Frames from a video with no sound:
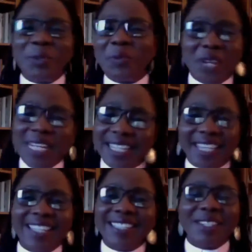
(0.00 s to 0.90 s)

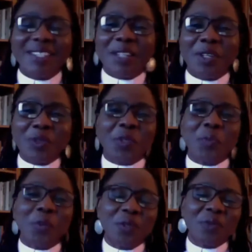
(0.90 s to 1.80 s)
reading it. It was
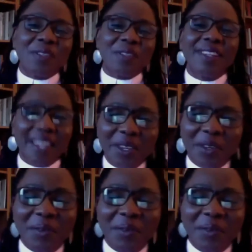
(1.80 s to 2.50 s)
beautiful. Thank you.